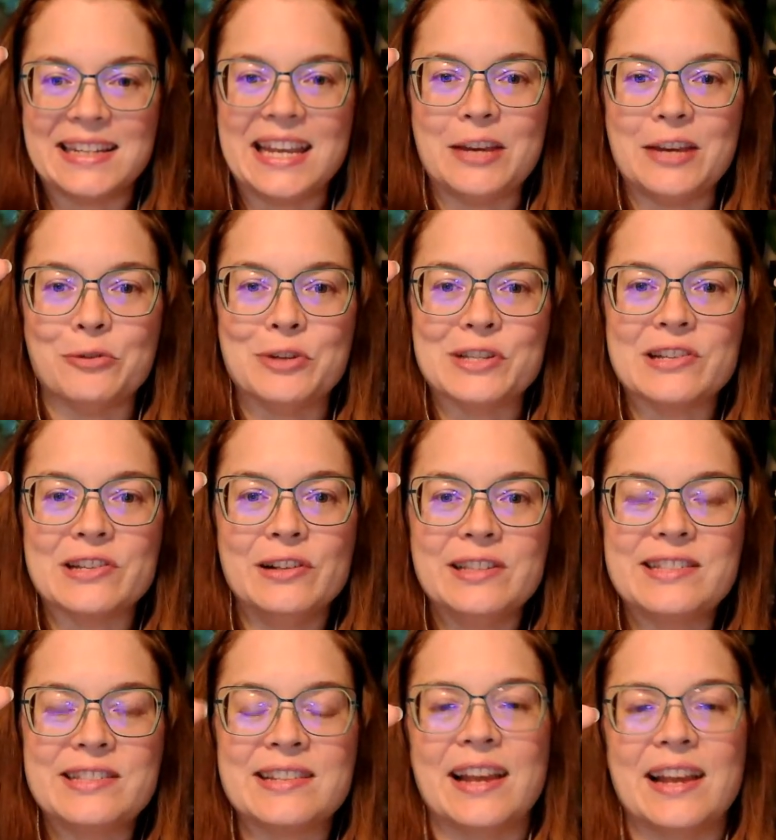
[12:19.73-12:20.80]
key
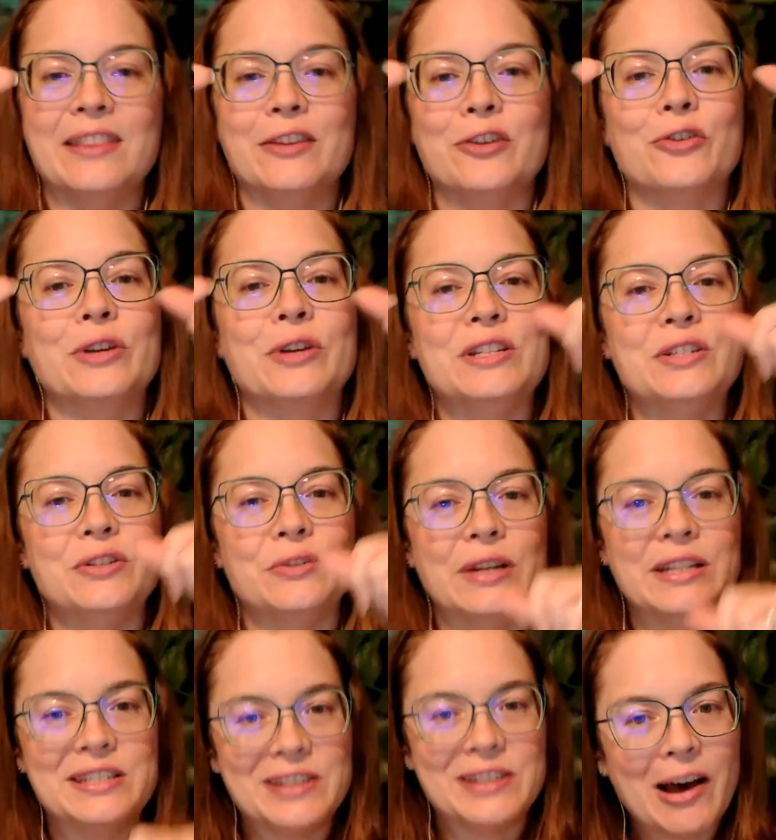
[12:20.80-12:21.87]
results and they're going to
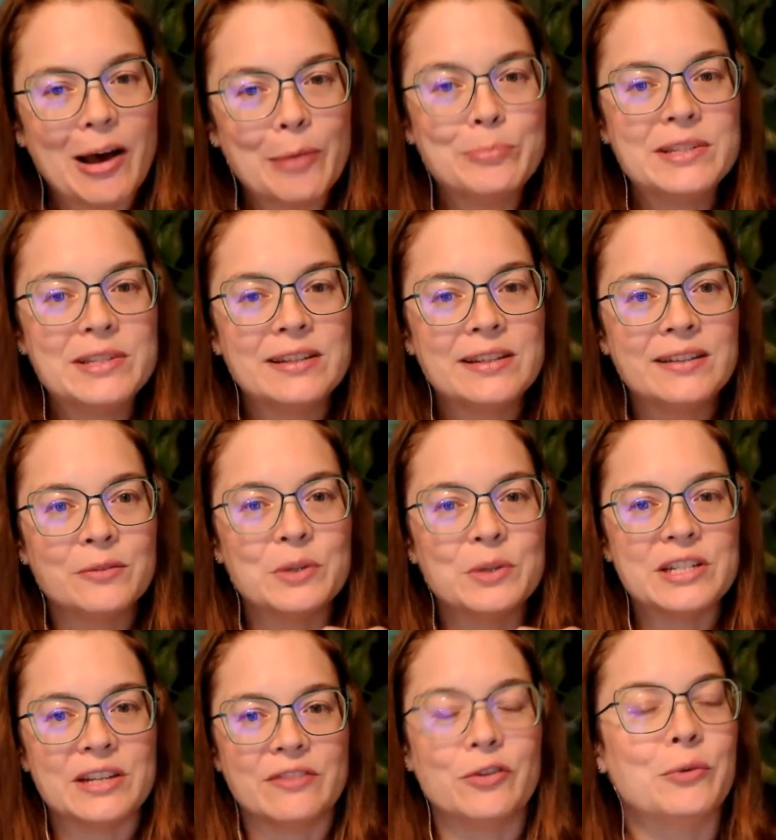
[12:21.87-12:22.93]
adopt
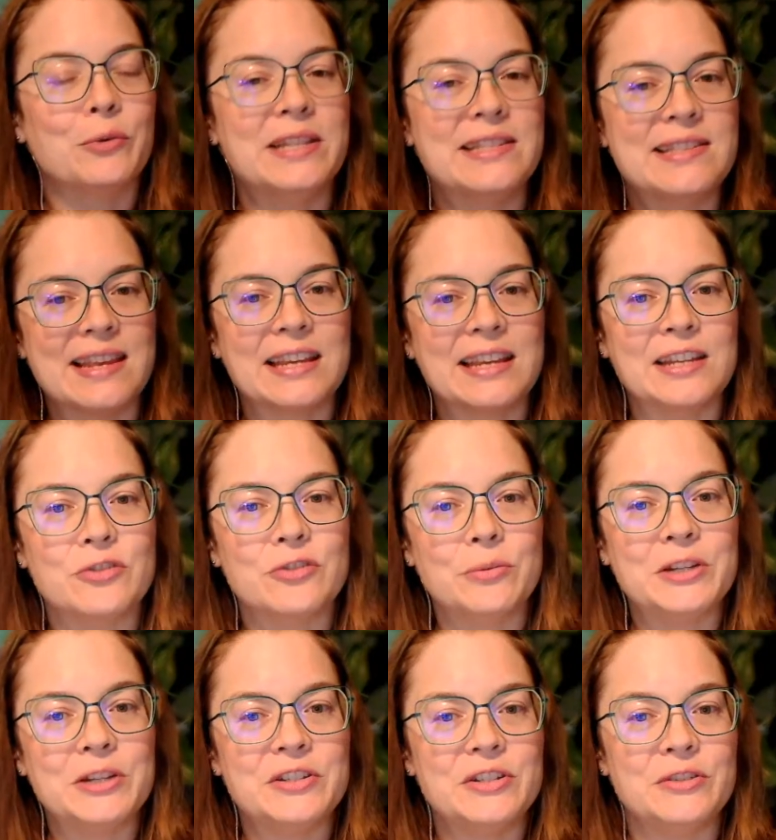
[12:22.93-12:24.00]
whichever ones they
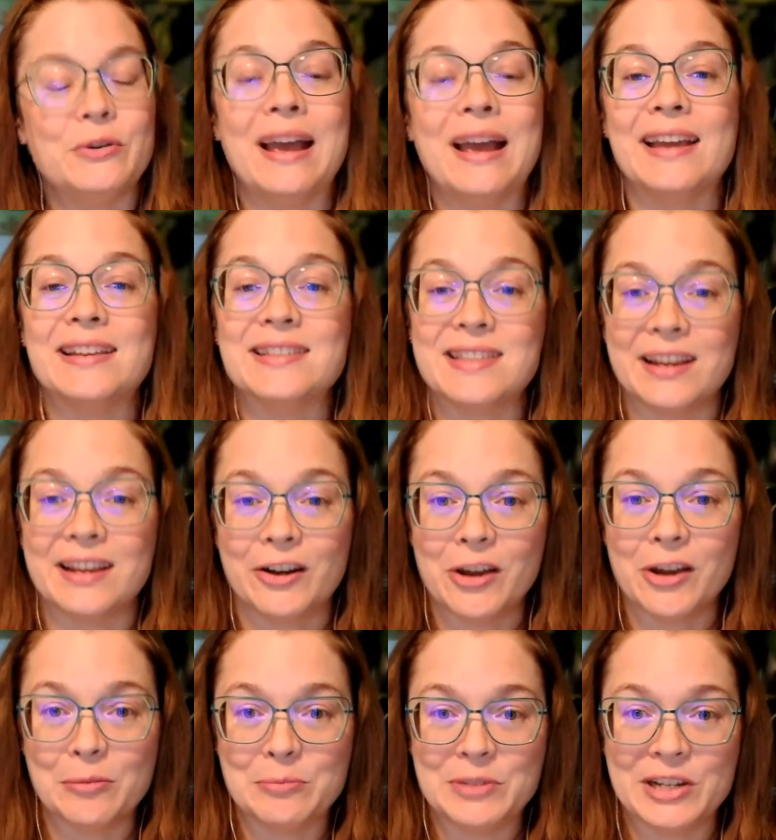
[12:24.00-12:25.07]
contribute to as their
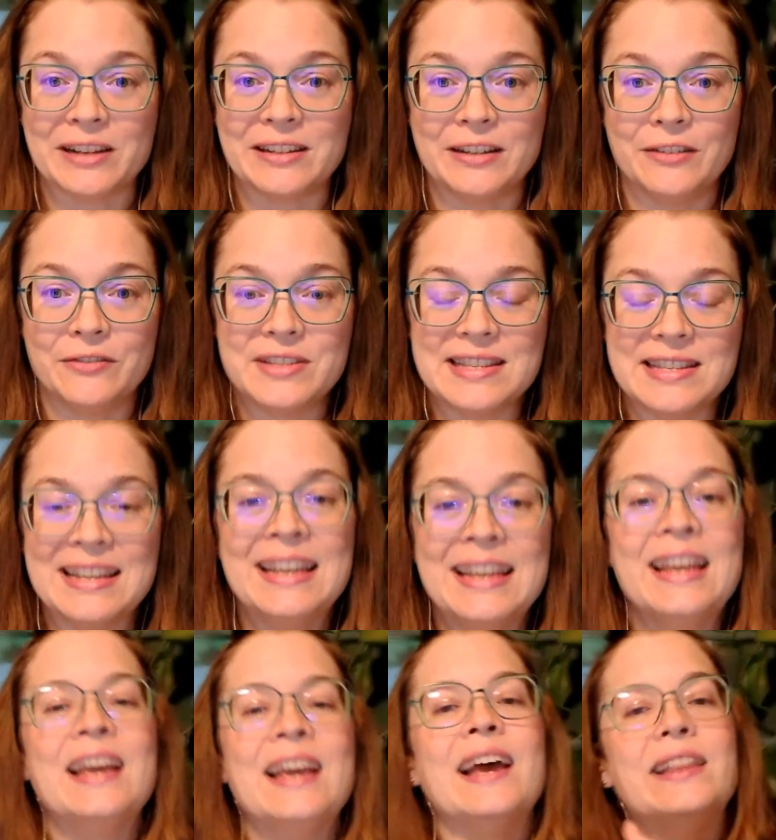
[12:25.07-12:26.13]
objectives.
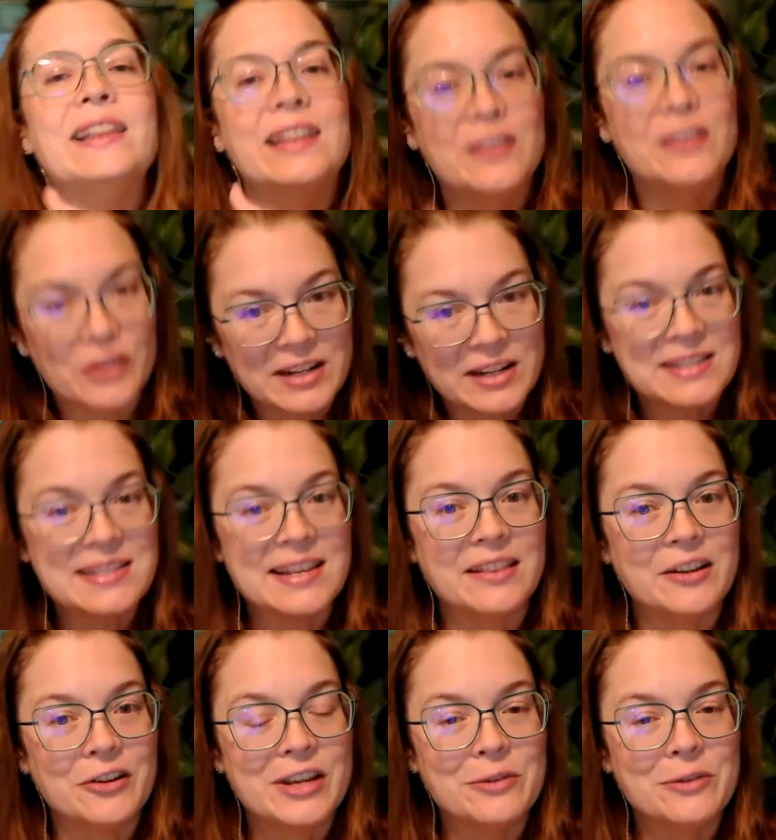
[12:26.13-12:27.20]
And then they're going to set
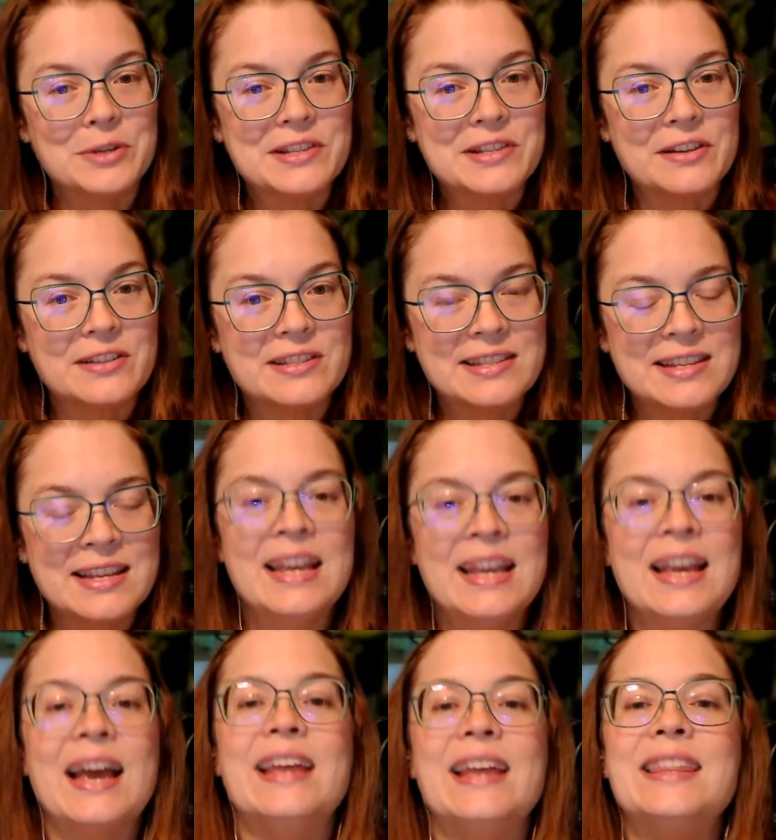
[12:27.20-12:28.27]
their key results.
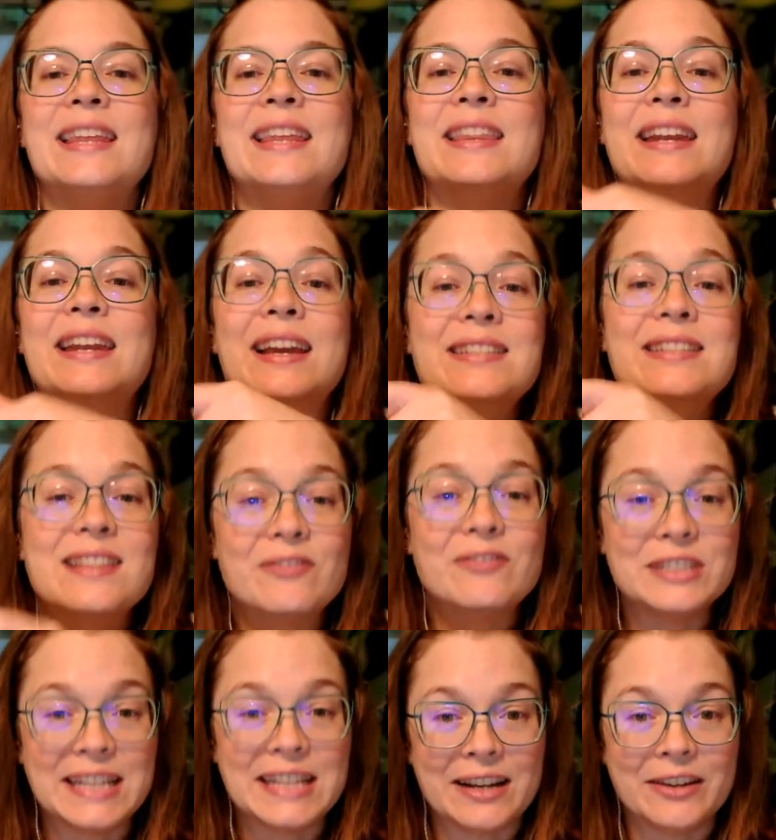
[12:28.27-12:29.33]
And then the next
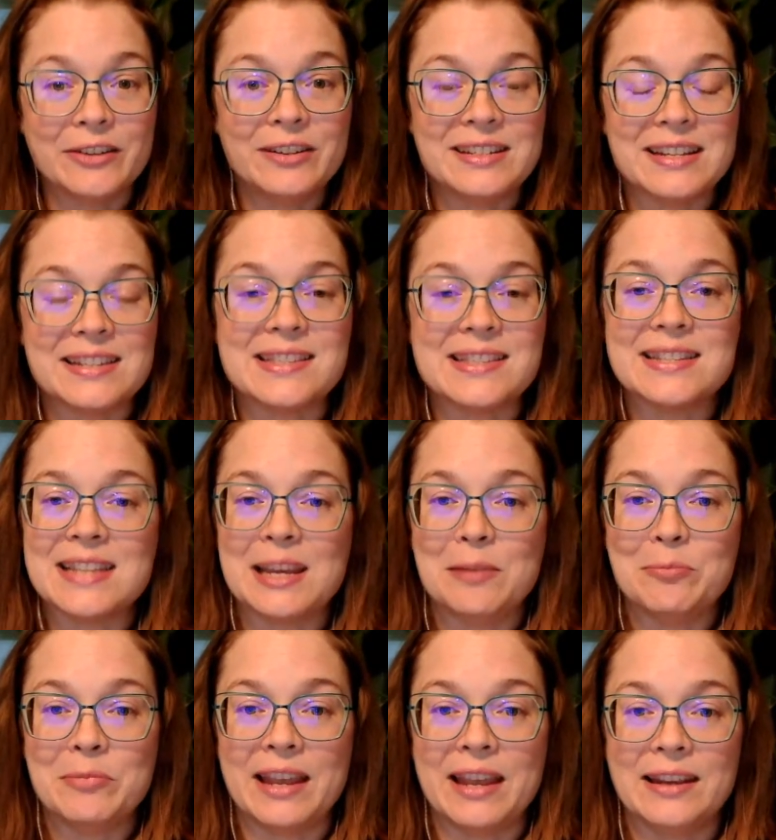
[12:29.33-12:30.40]
level down does the same
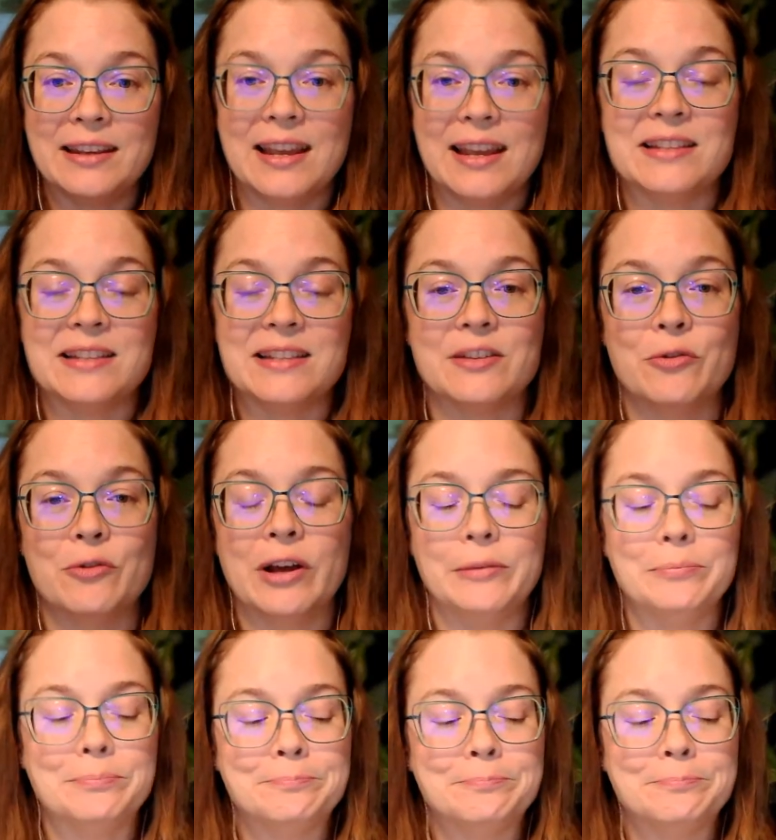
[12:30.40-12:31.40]
thing, and so on.